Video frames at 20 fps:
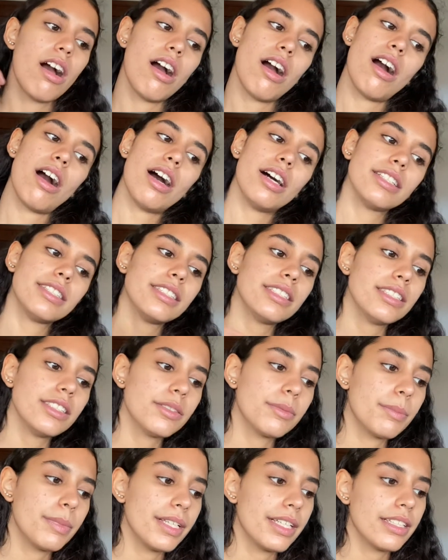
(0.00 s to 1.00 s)
Otis,
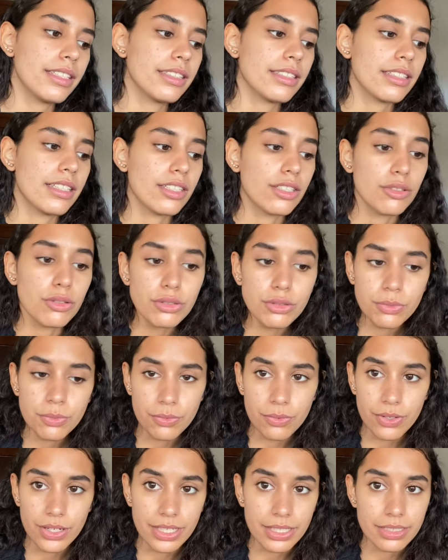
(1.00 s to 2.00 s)
being the good
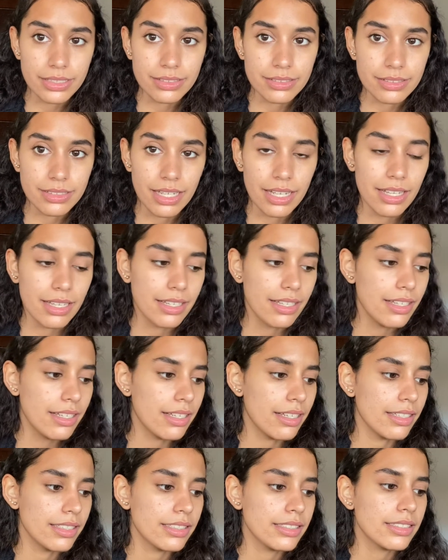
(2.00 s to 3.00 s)
friend that he
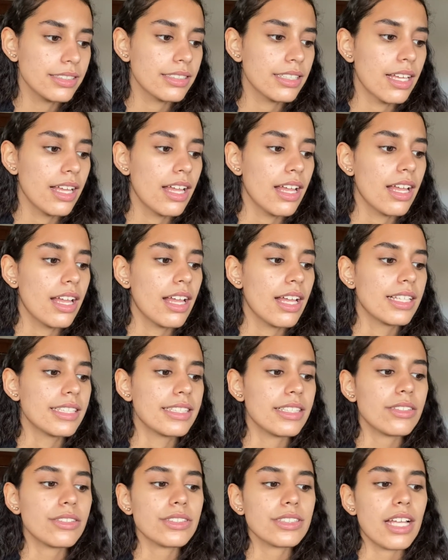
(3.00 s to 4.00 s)
is,
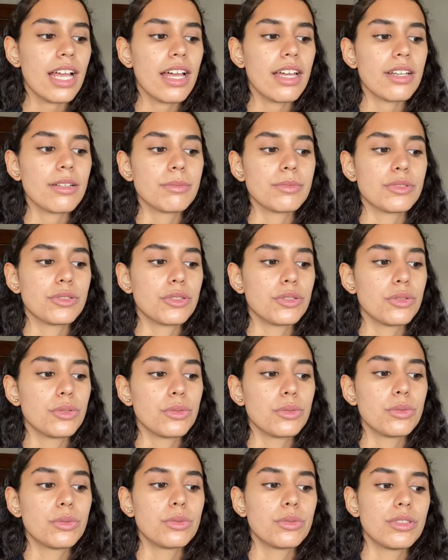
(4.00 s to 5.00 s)
tells Adam
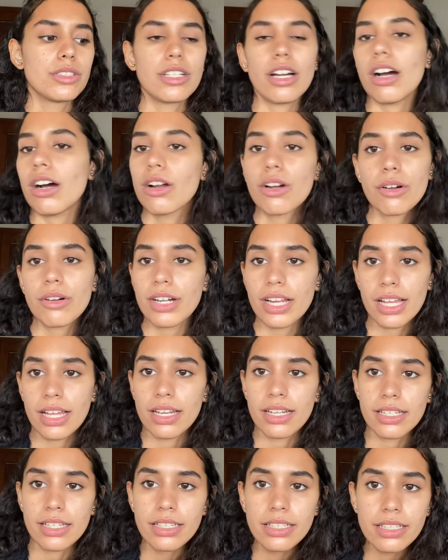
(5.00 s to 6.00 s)
to not hurt
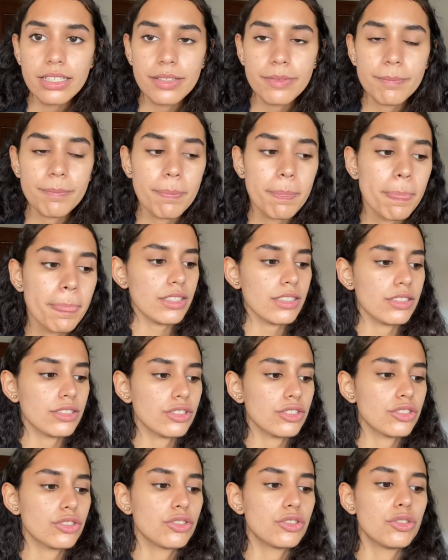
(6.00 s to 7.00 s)
Eric,
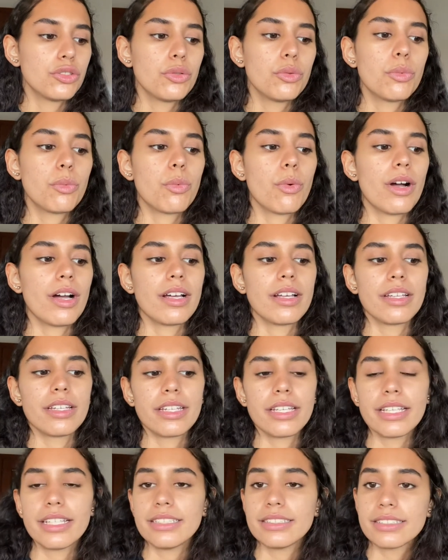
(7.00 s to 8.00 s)
to what
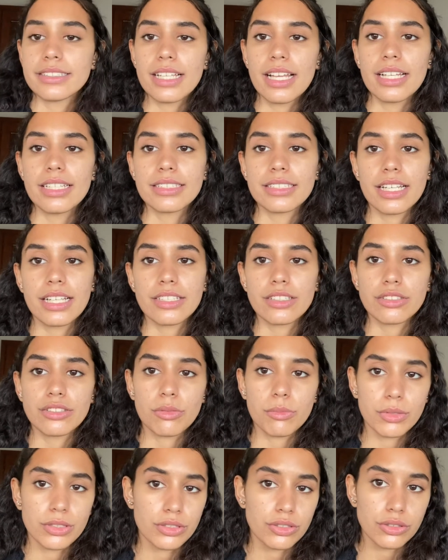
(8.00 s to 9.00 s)
he says that he
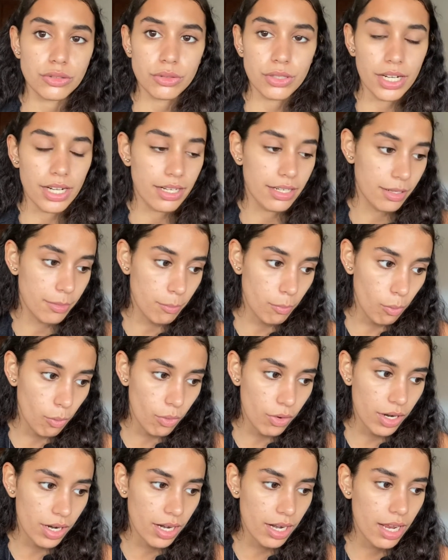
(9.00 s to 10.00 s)
doesn't want to do that
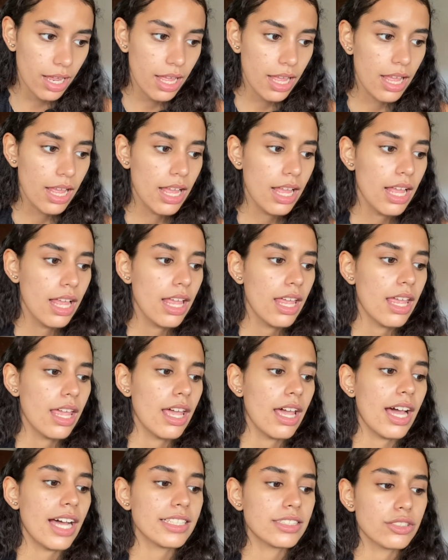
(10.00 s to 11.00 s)
anymore.
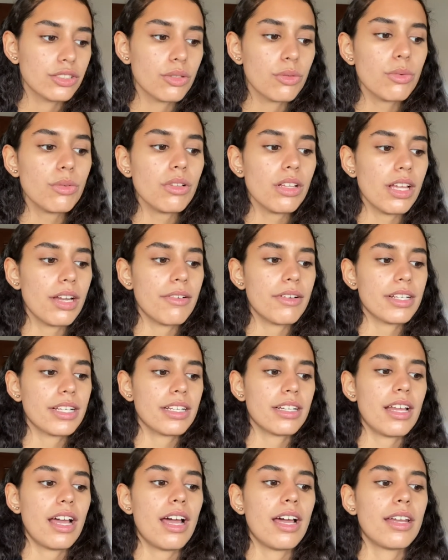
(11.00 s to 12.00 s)
At school, Eric
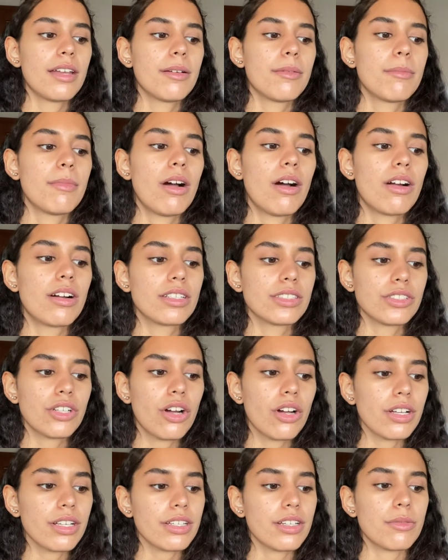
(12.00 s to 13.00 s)
and Adam are
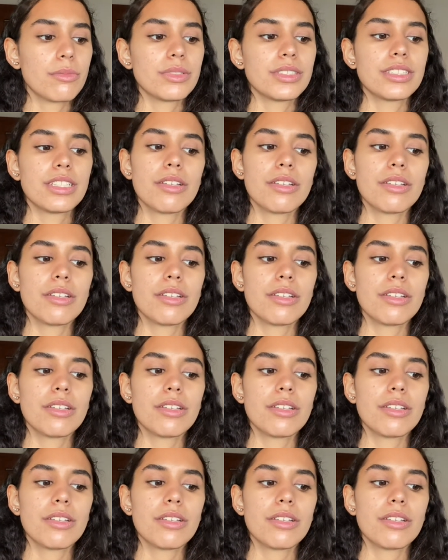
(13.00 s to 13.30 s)
talking, and we see